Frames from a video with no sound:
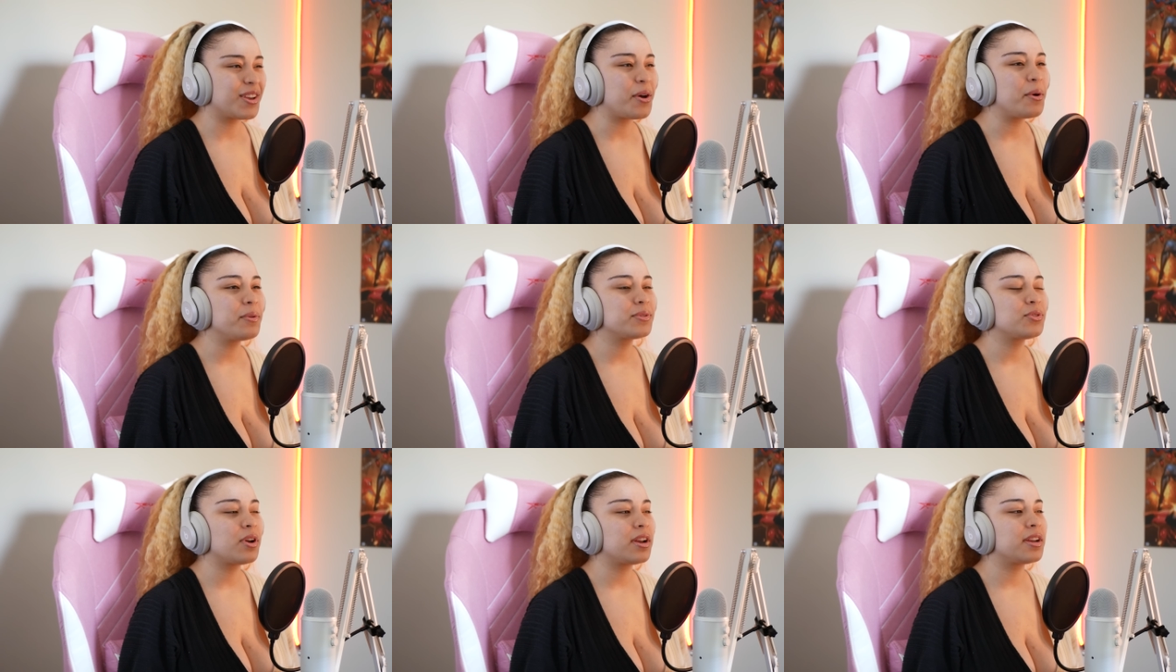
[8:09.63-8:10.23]

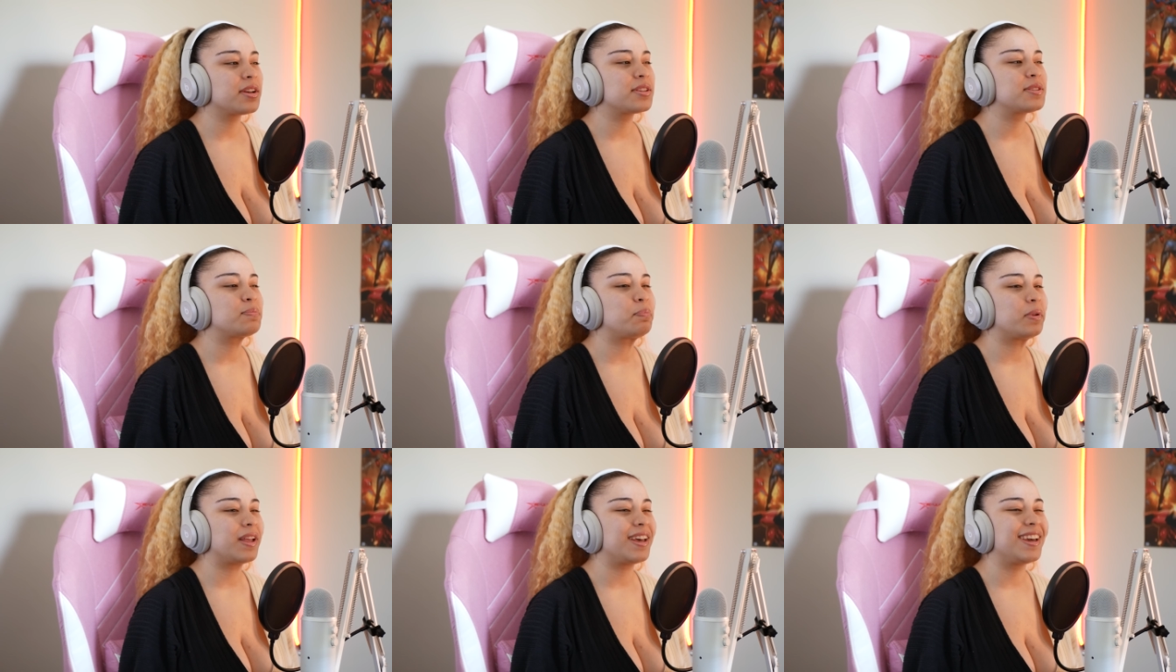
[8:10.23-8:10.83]
don't try to
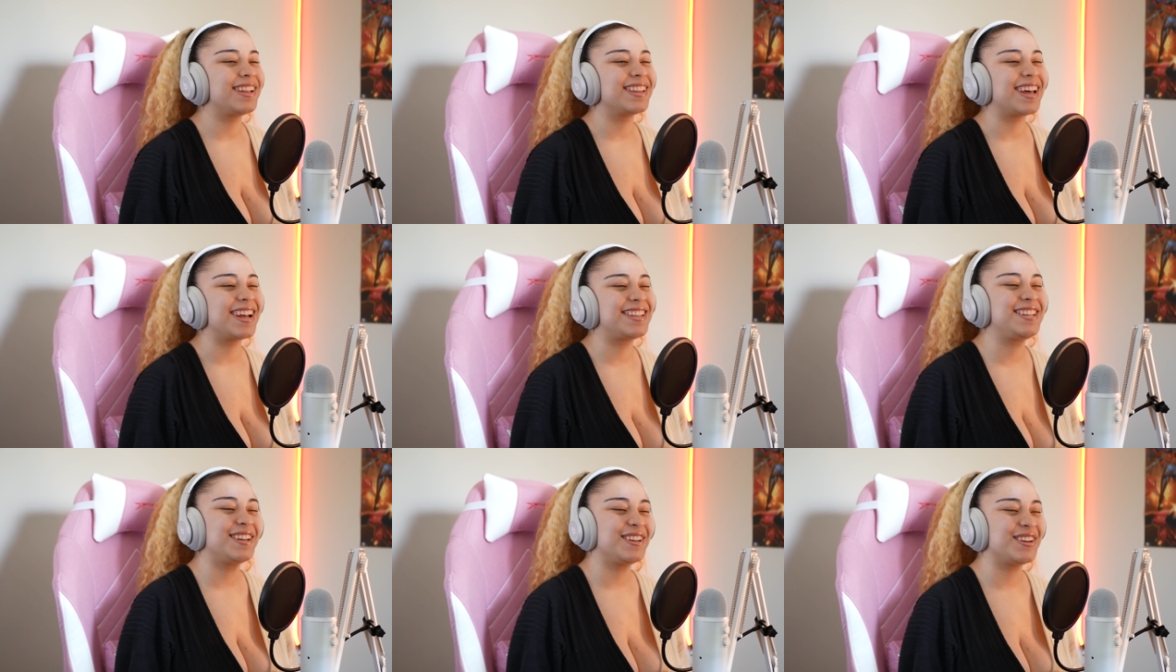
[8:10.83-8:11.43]
explain
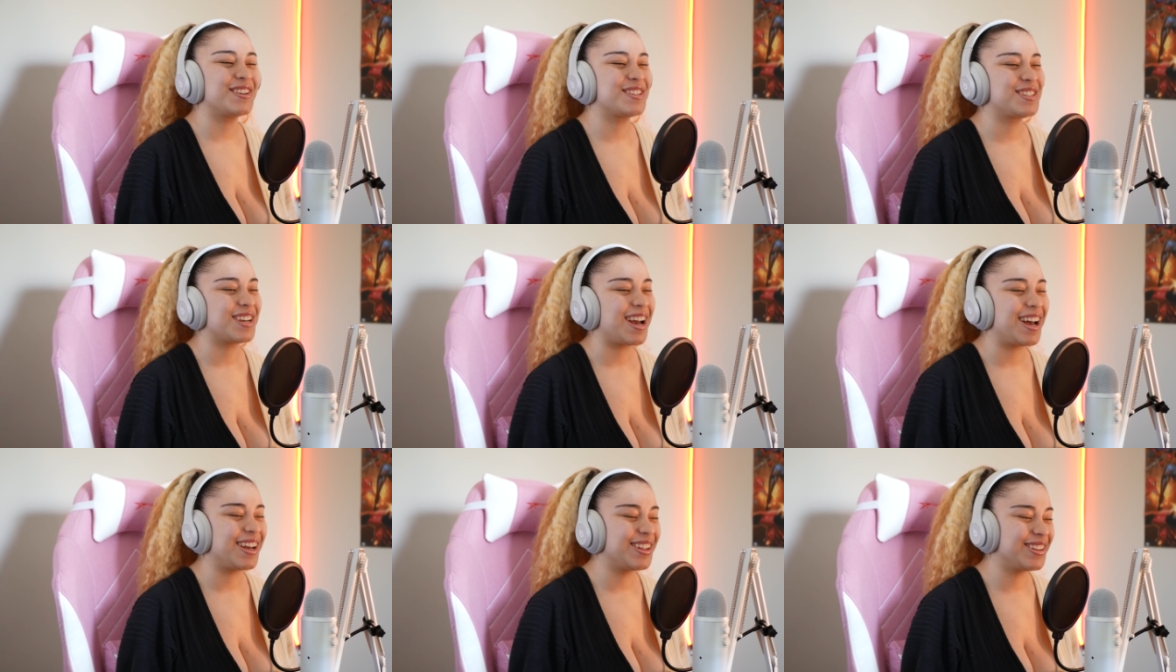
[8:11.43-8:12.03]
that to your
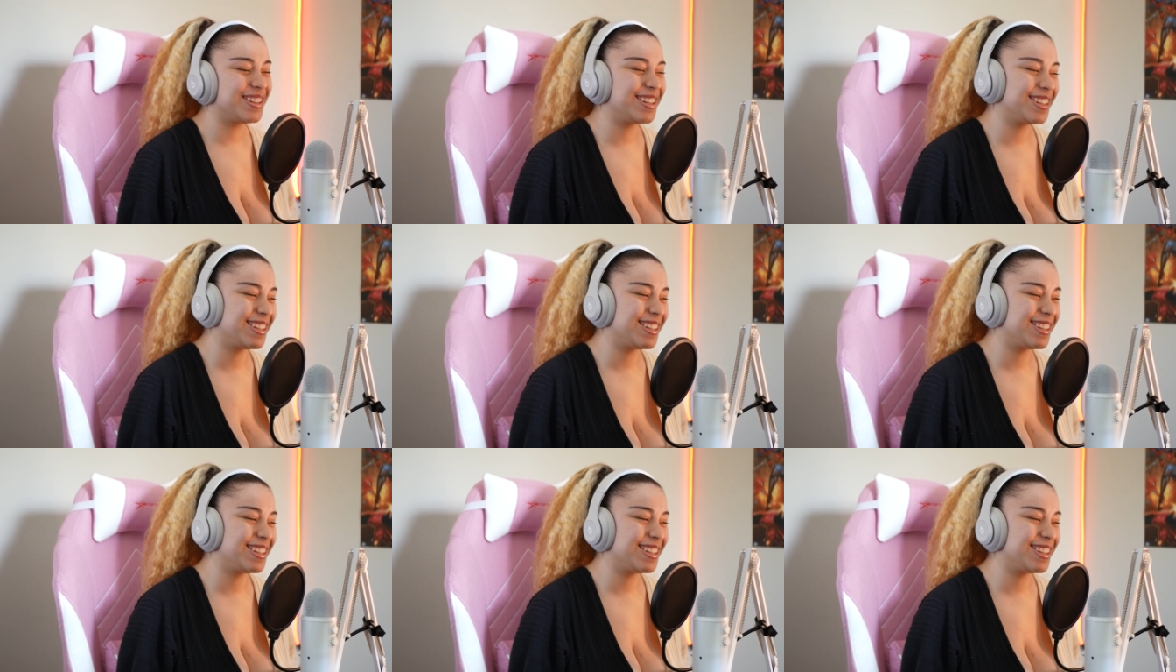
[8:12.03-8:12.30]
child.